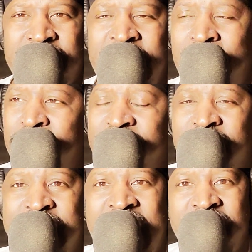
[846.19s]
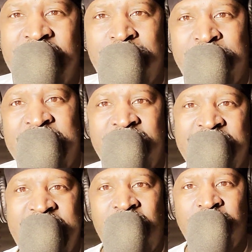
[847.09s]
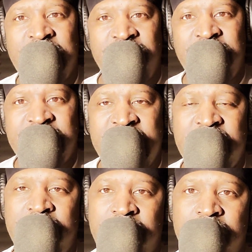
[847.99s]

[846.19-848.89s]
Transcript: and how much he got in his bank account and everything.